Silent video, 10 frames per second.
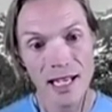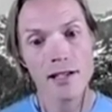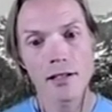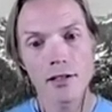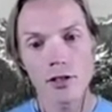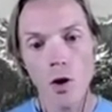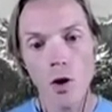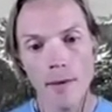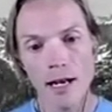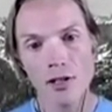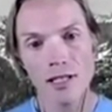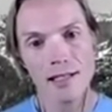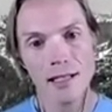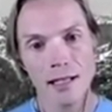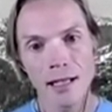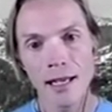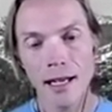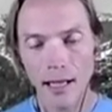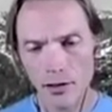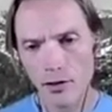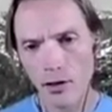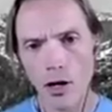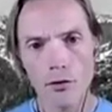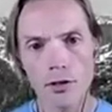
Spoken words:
and to do automation testing against our code,